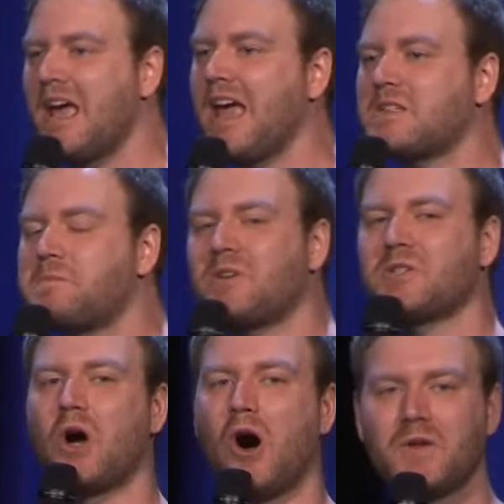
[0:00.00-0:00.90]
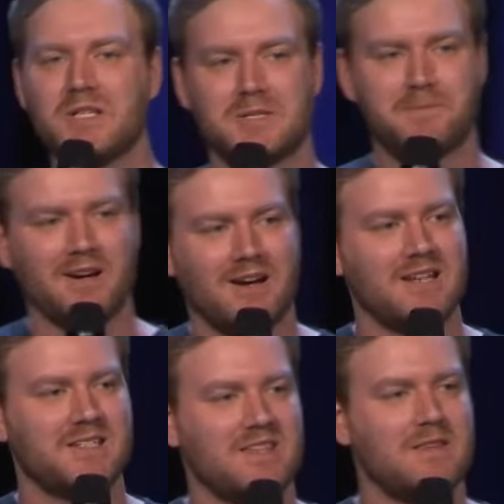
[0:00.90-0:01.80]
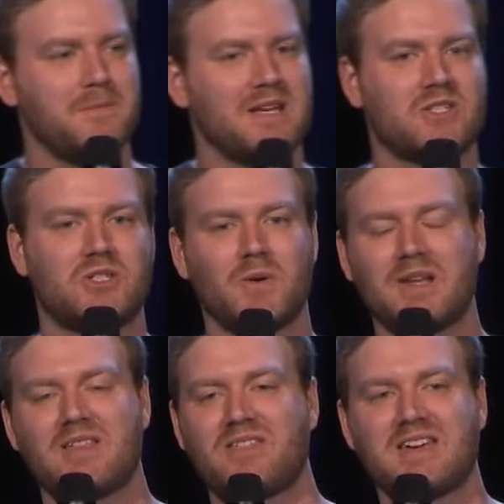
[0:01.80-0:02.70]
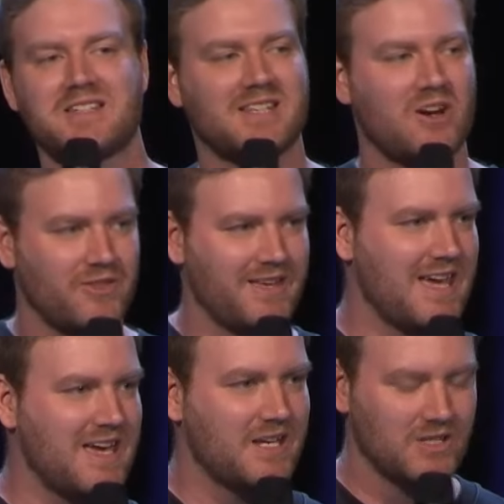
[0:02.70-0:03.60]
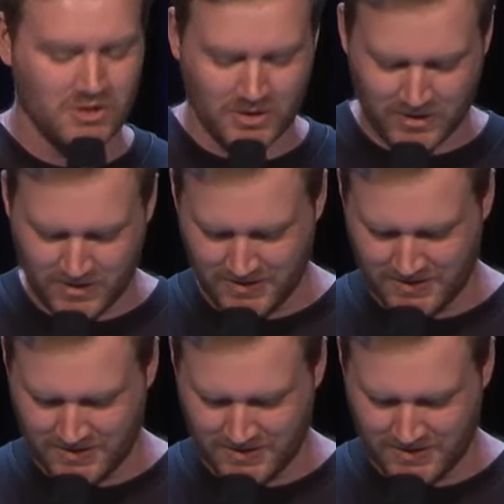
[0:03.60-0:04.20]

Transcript: it's because Holy Spirit is in the midst doing the things that only He can do.